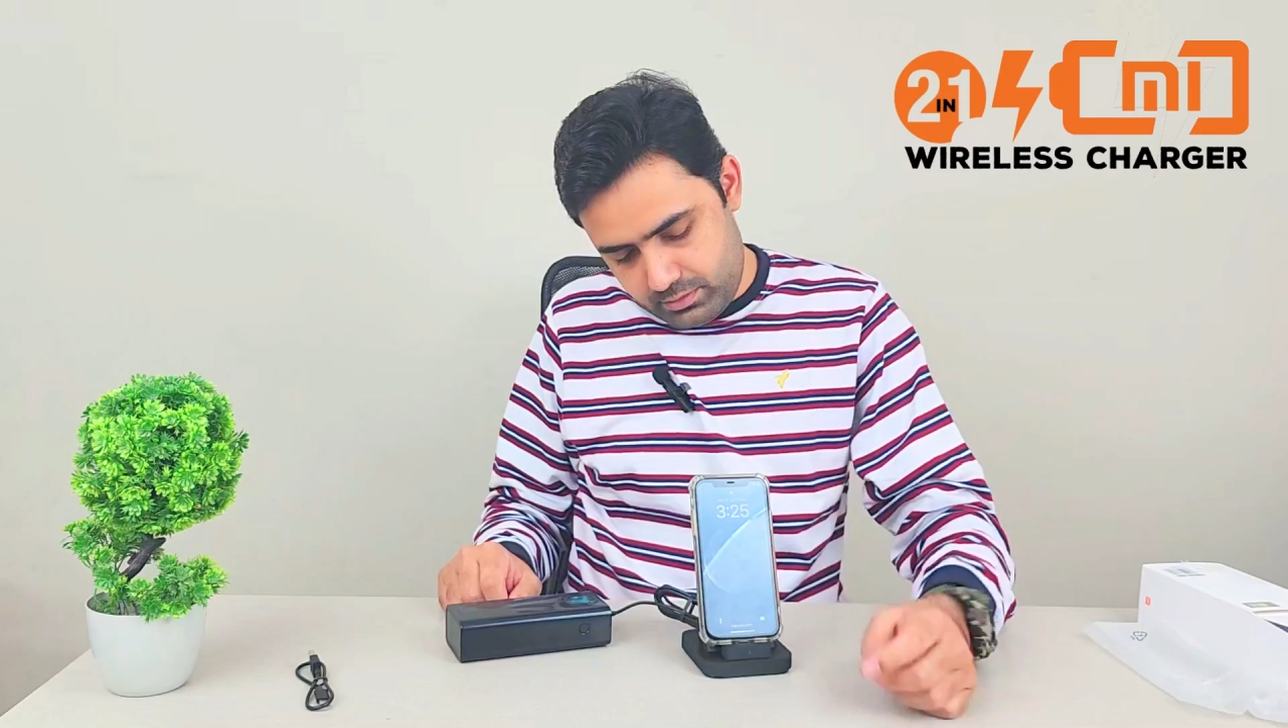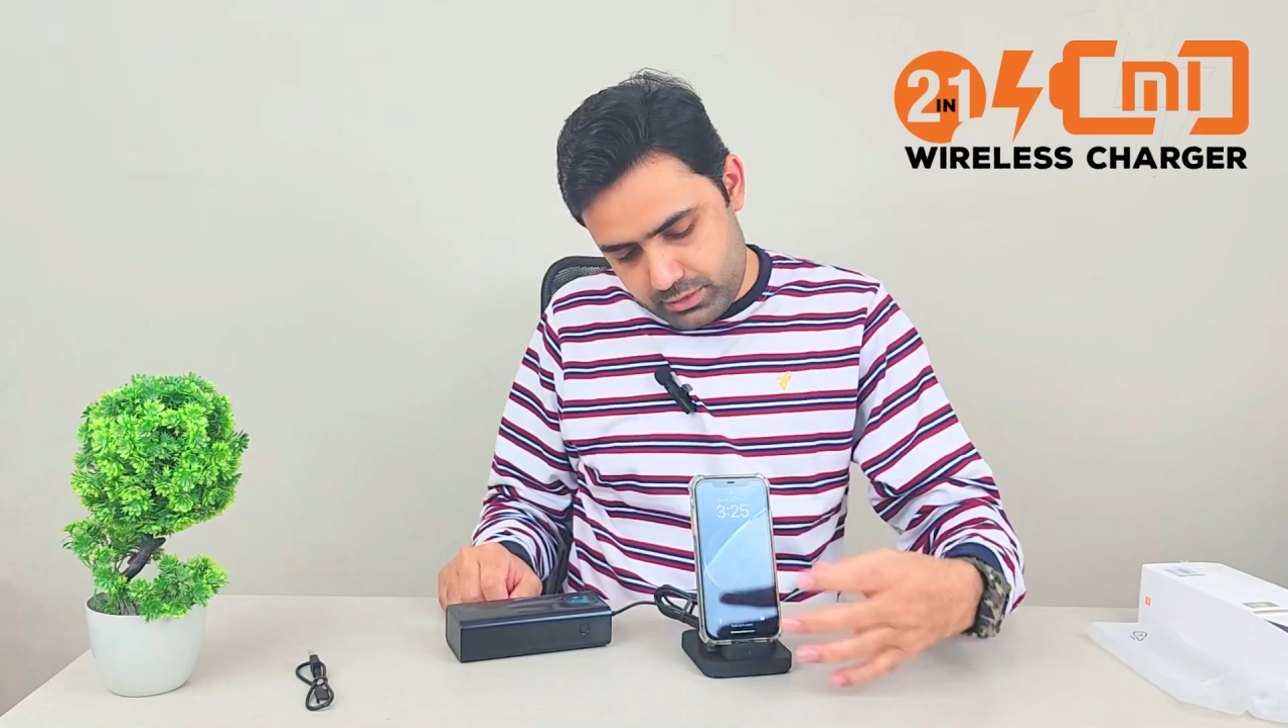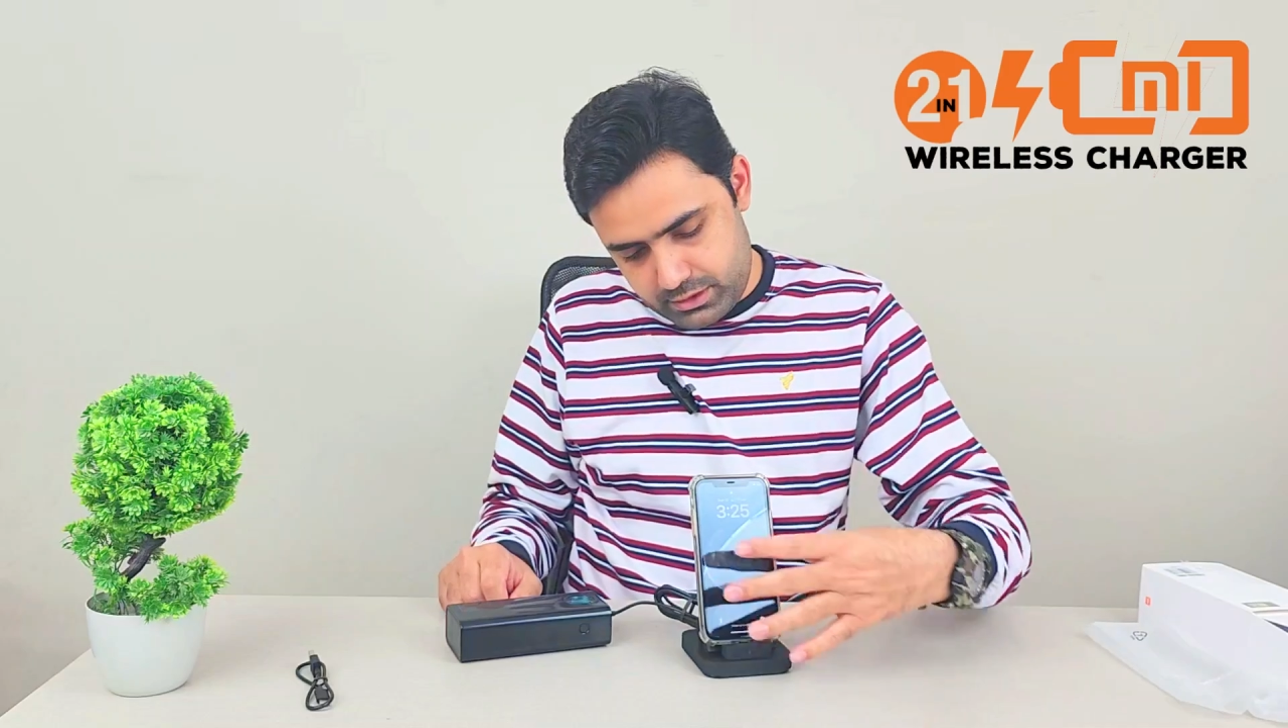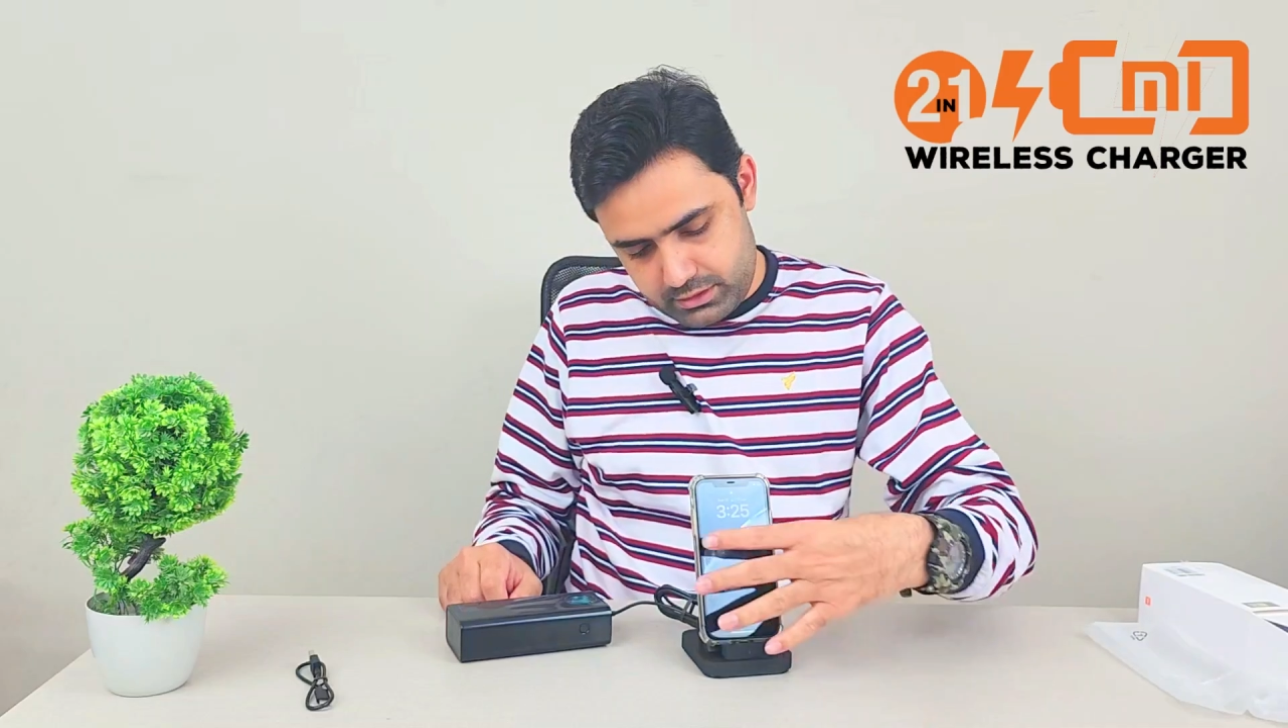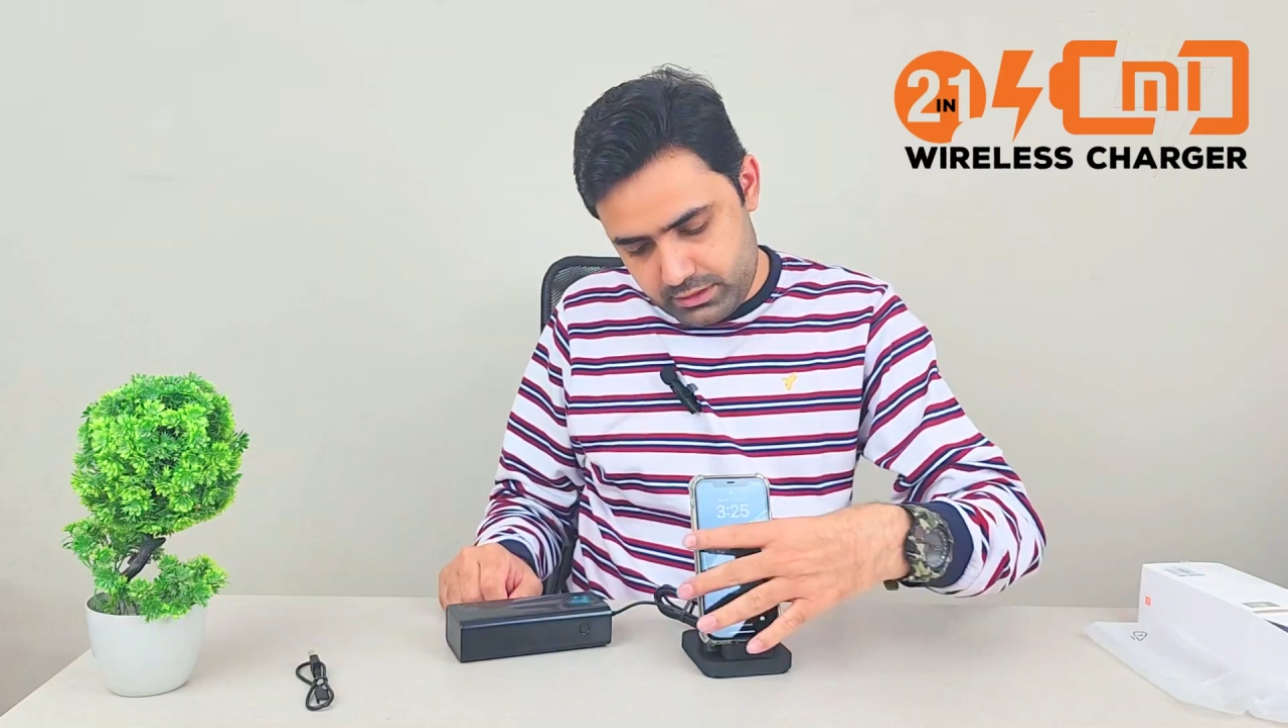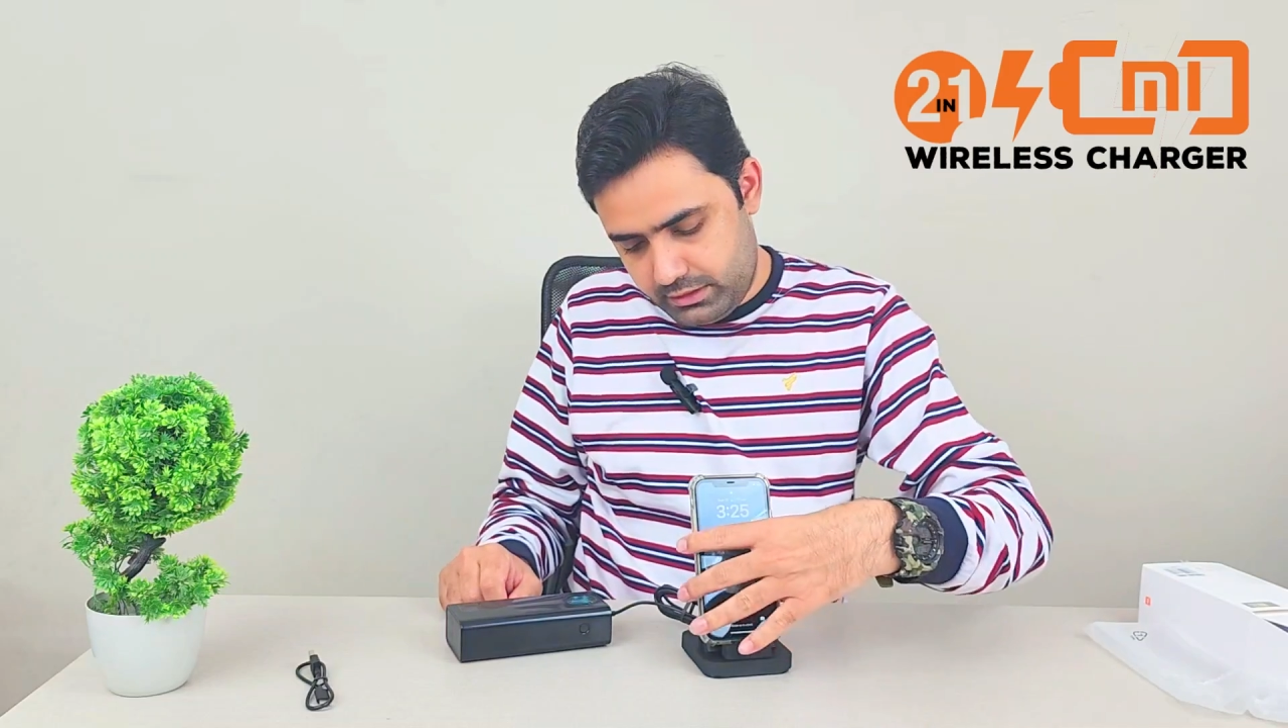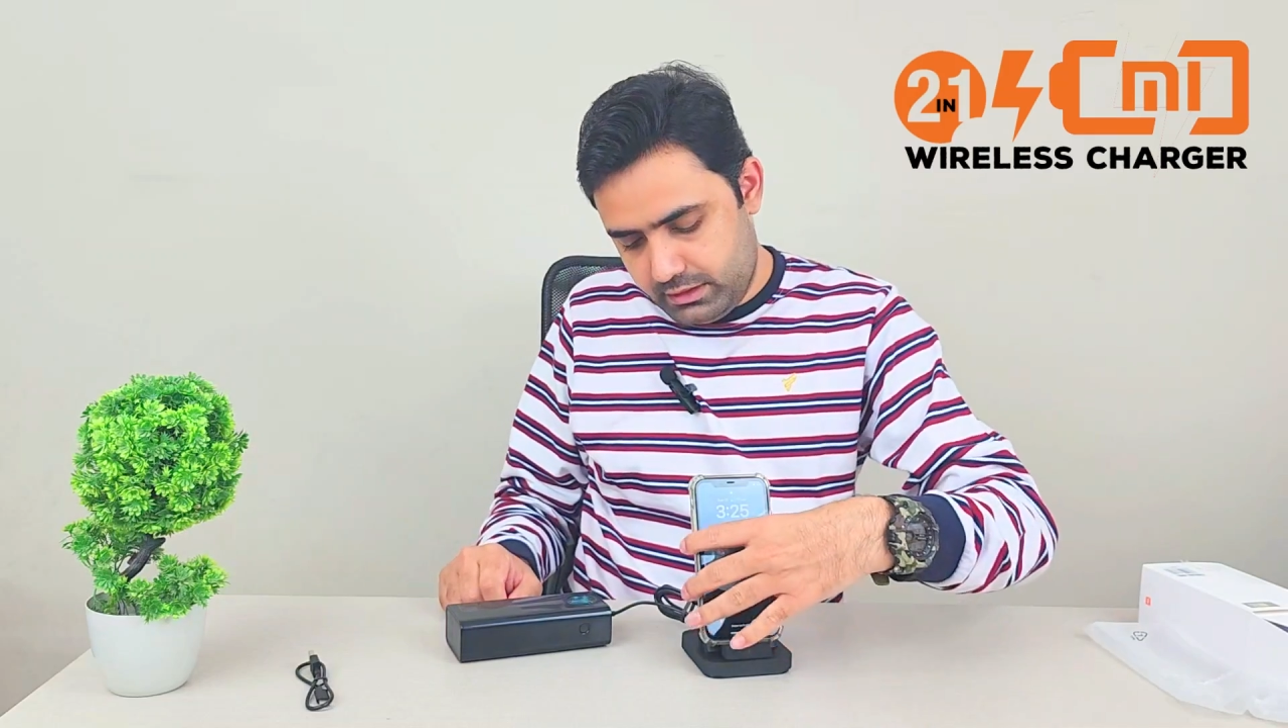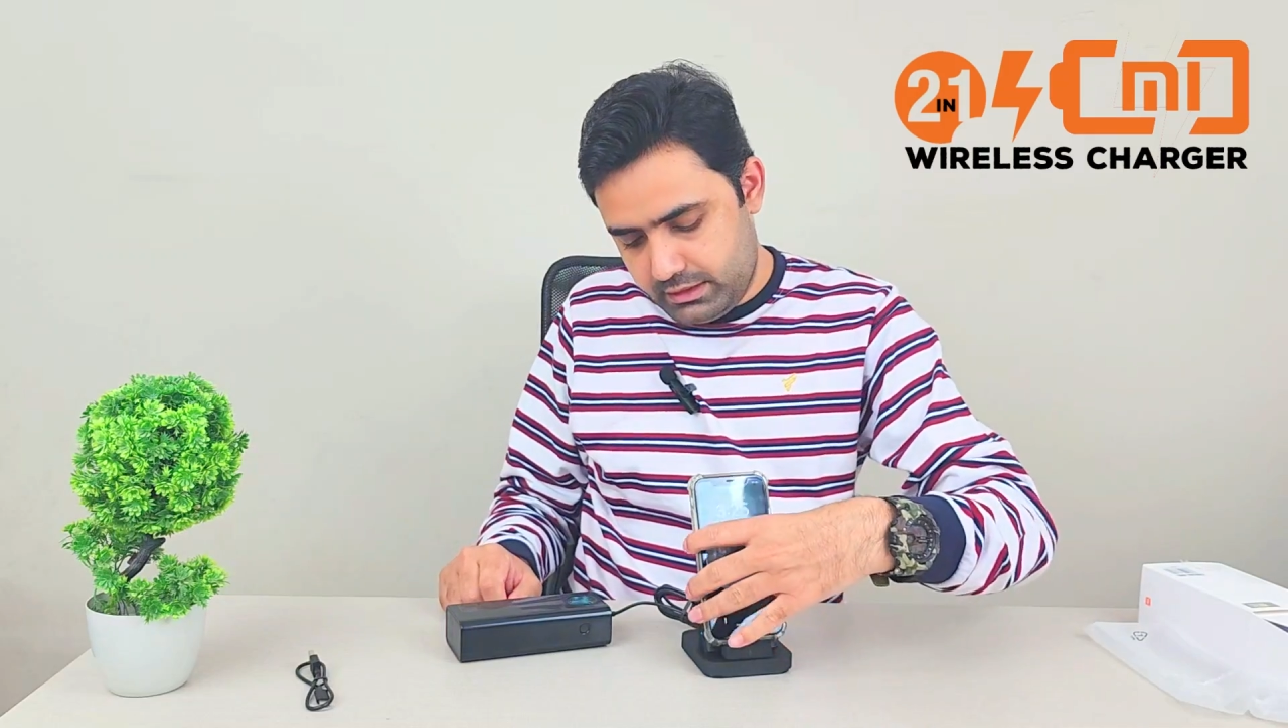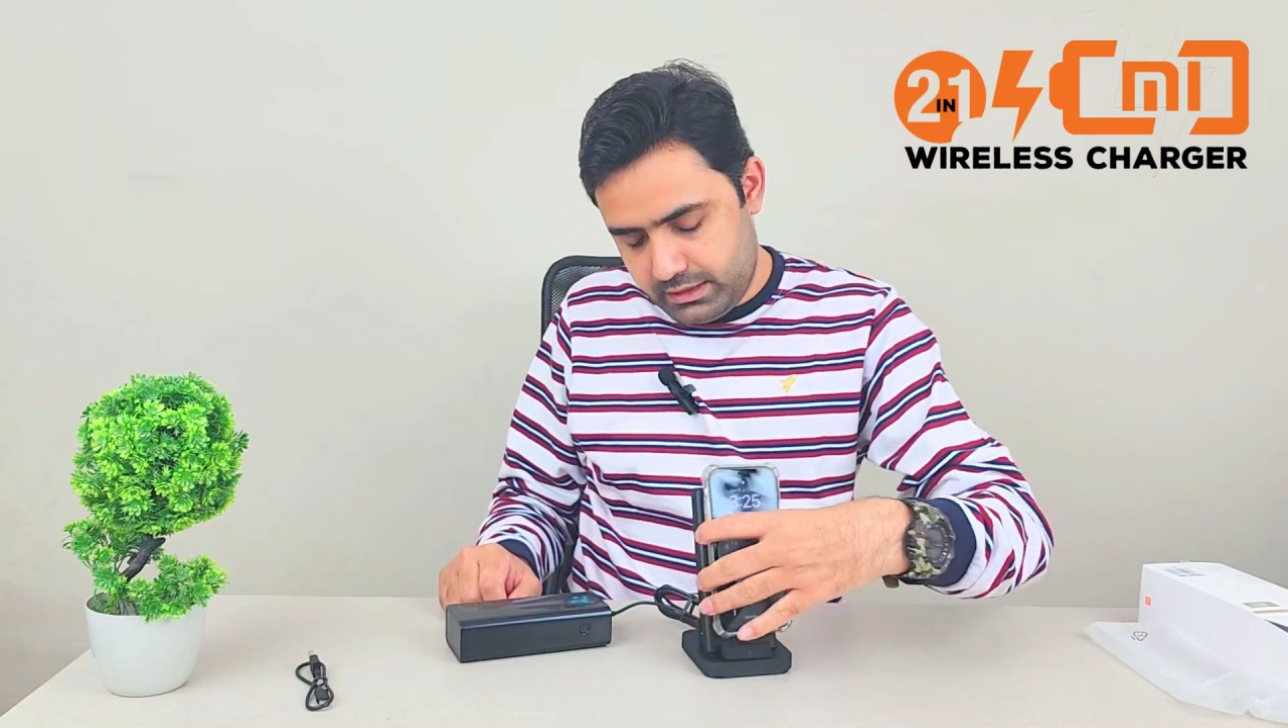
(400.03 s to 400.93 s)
But other than